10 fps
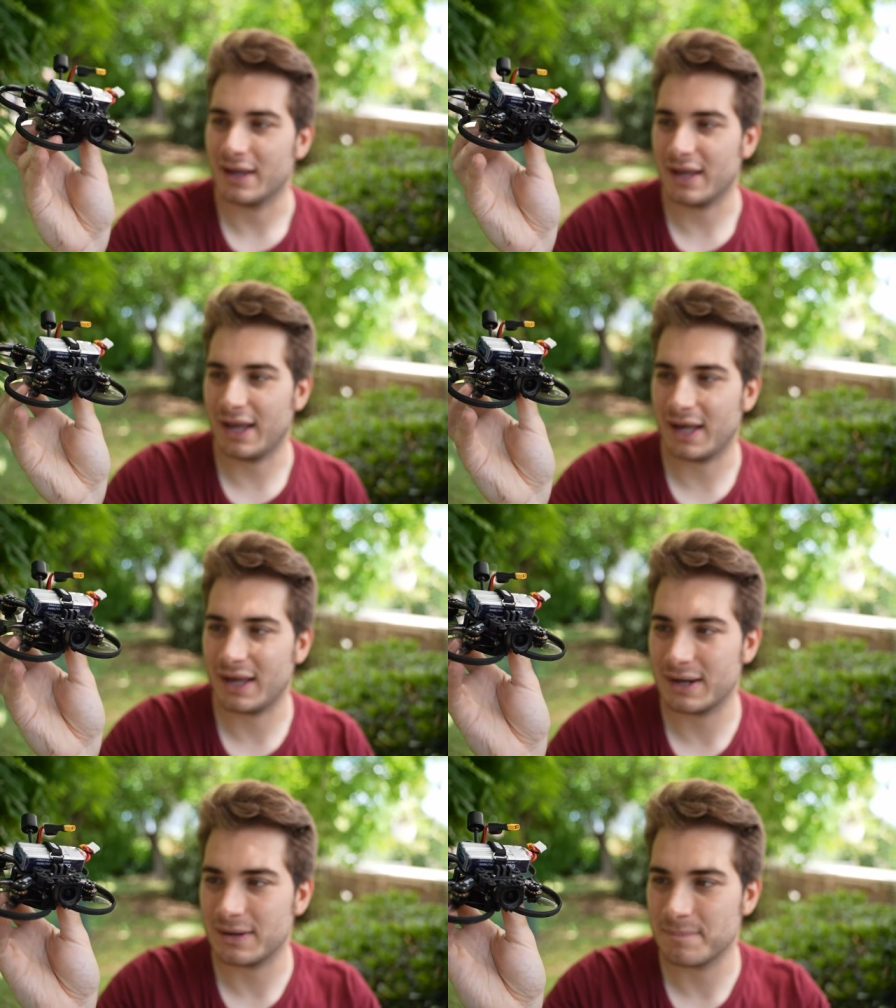
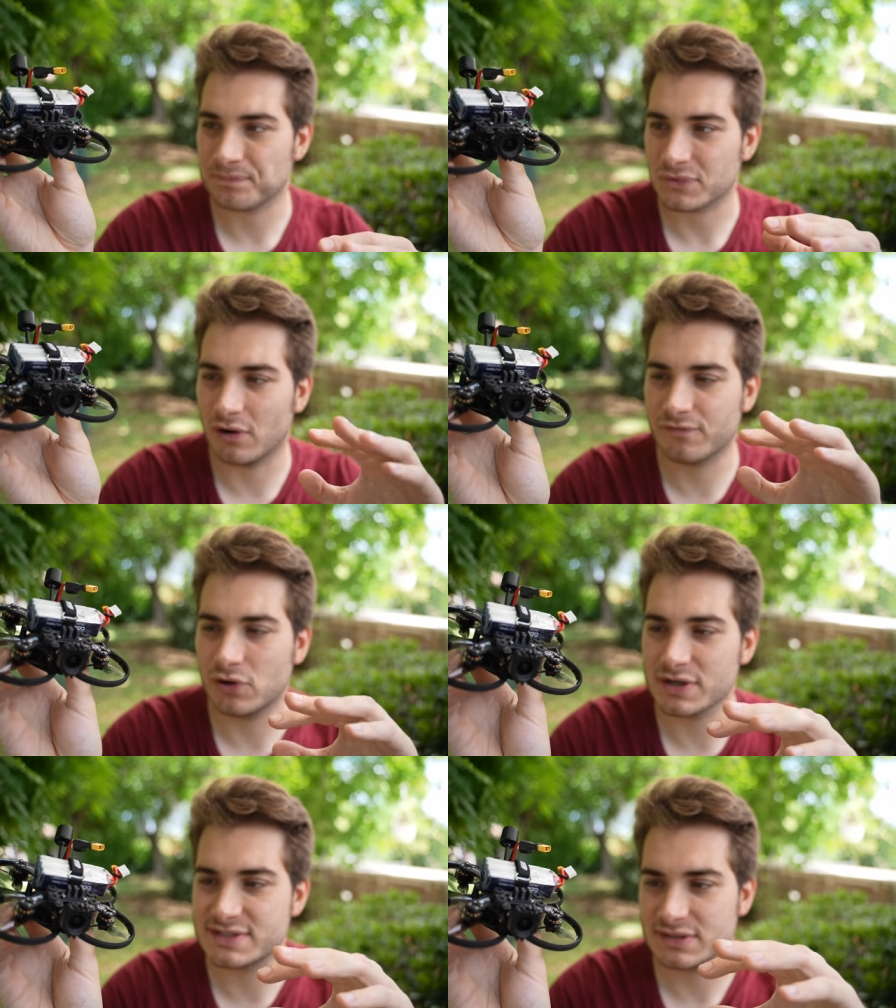And of
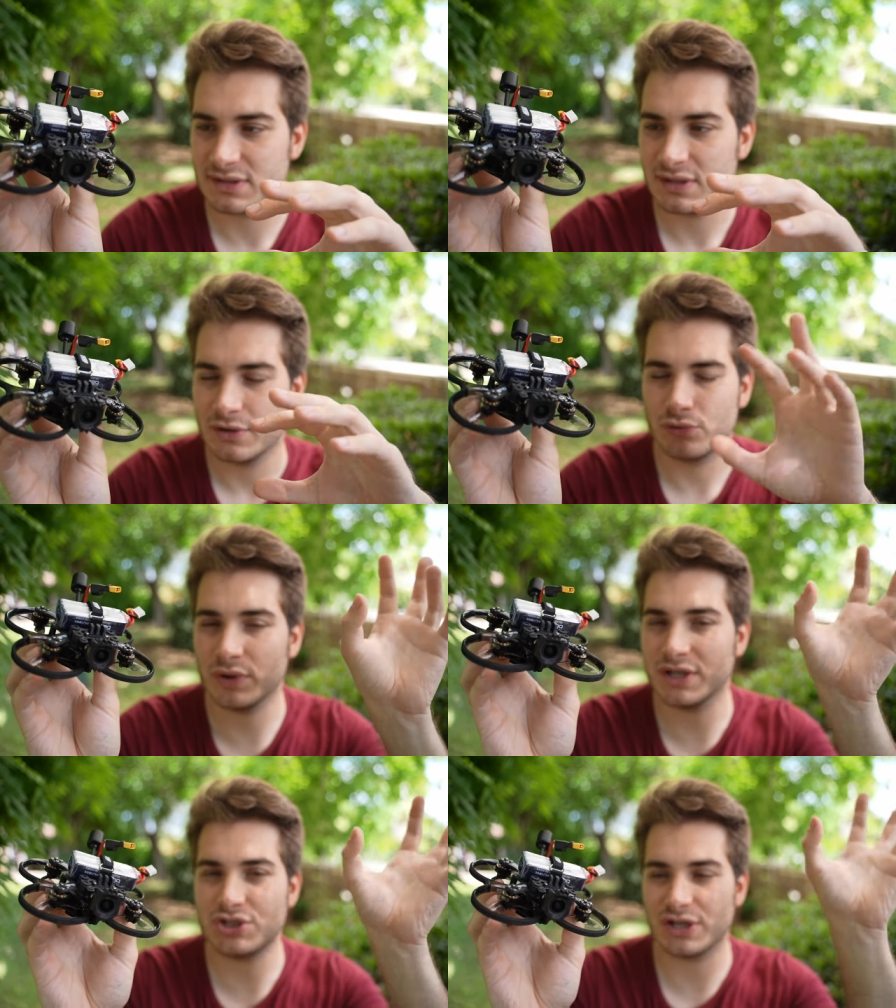course,
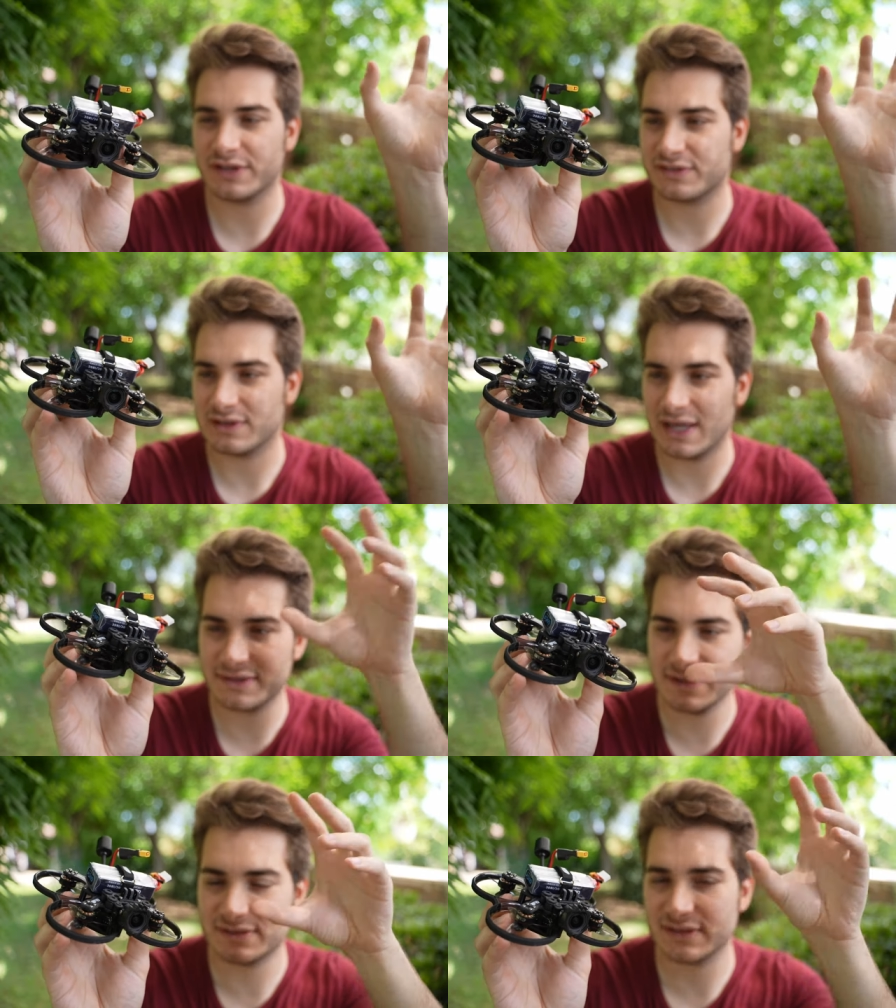2 inches
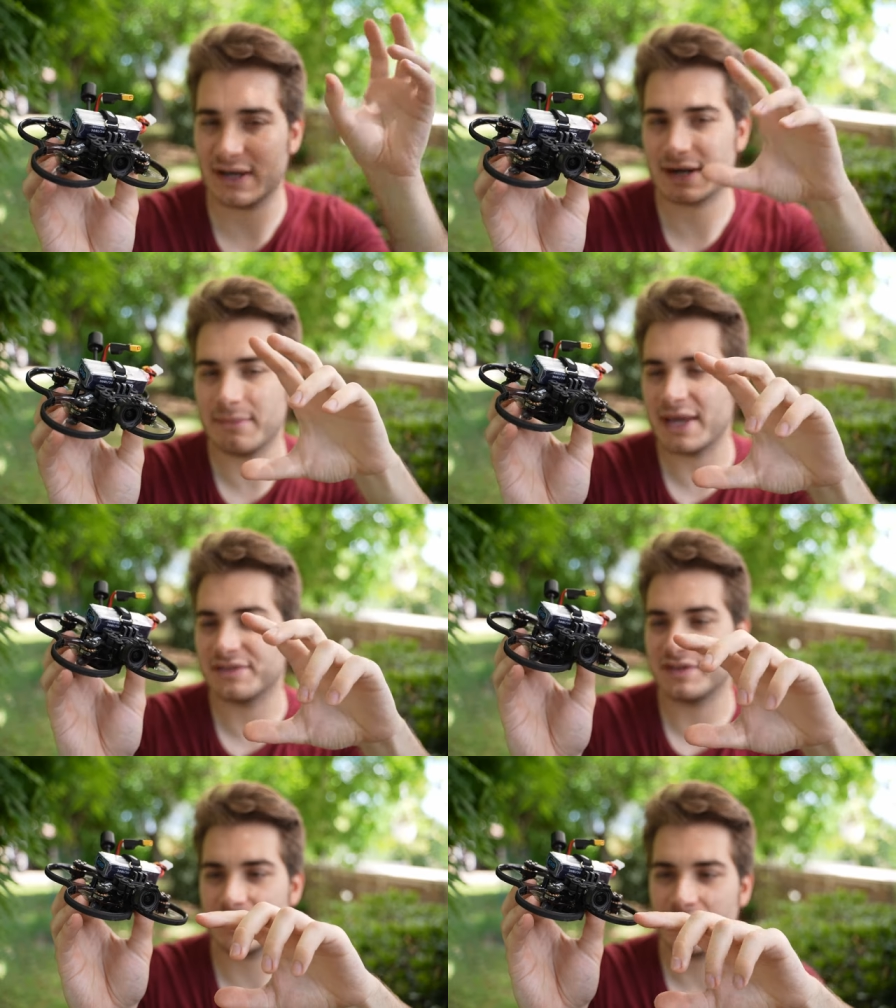like these are
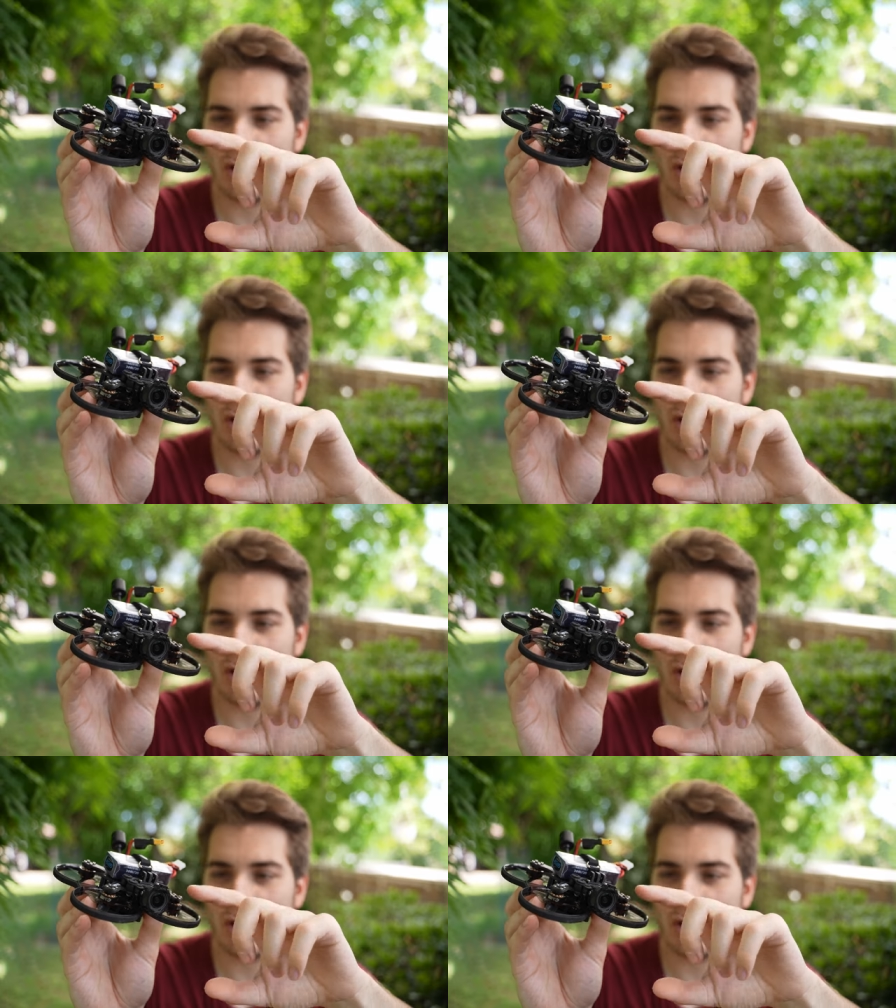amazing